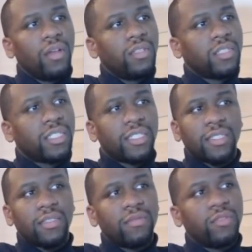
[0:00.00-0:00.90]
Just,
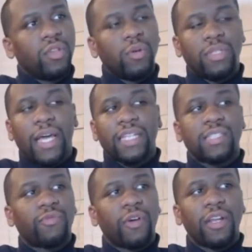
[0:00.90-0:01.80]
you know, dance
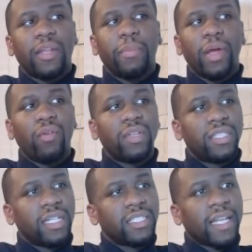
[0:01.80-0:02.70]
in front of the mirror and
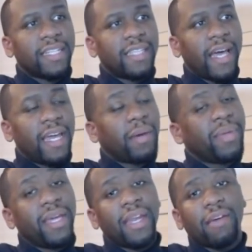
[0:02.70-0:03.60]
things like that, and I'm
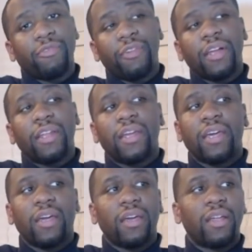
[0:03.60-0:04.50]
getting that feeling
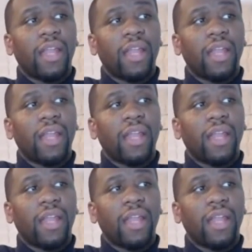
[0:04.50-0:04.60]
again.